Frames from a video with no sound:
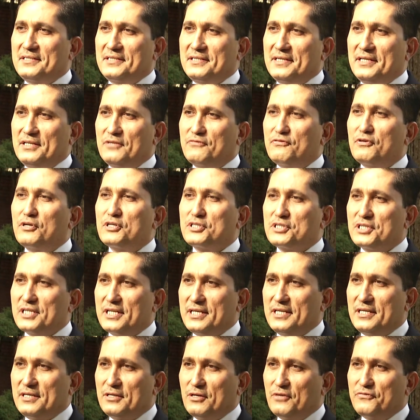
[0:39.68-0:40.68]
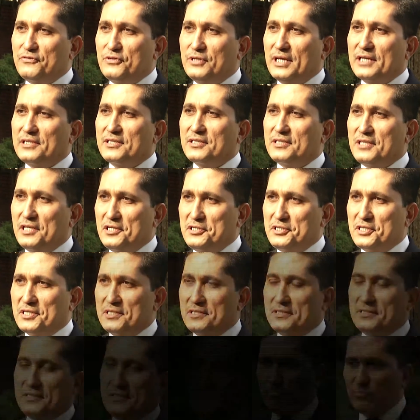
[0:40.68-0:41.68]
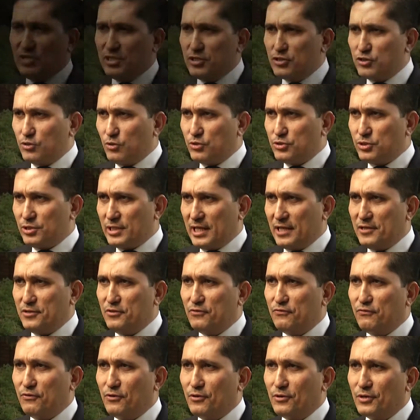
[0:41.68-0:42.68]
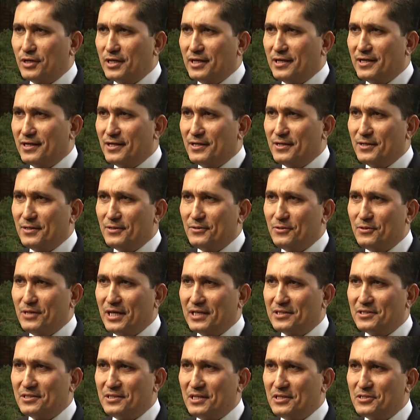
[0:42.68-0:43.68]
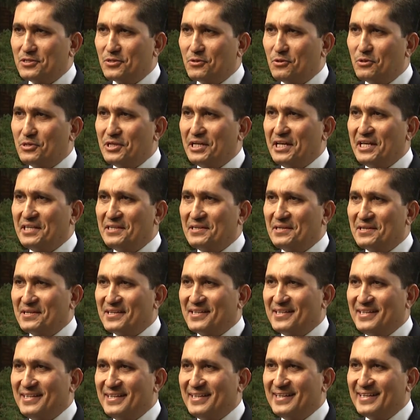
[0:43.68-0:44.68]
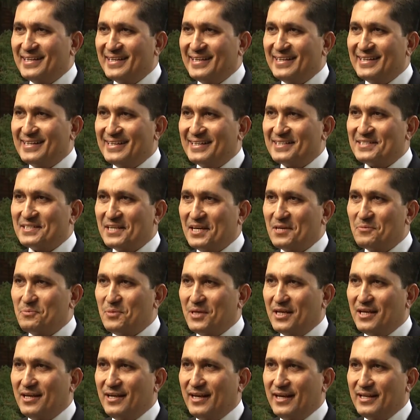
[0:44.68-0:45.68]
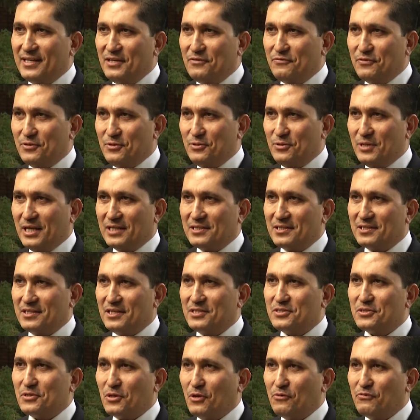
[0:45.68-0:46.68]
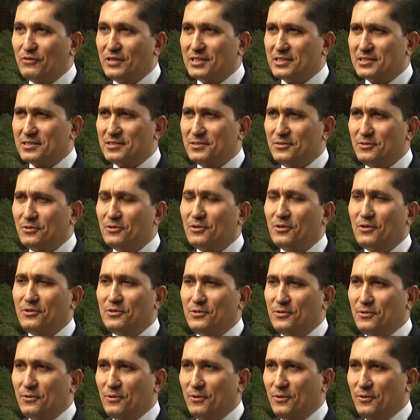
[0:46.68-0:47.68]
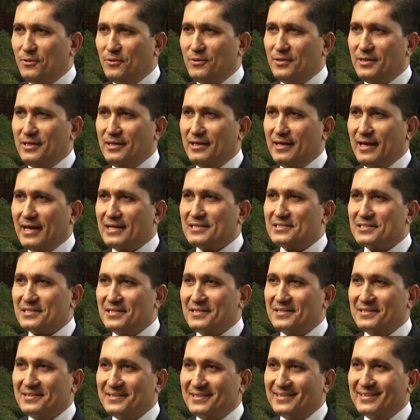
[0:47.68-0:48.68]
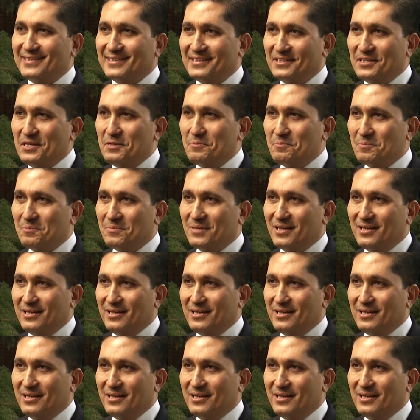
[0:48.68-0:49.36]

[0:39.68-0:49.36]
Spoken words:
anniversary of United Nations. This is also thank you for United Nations coordinator here in Serbia and even United Nations office. You know, you are excellent team.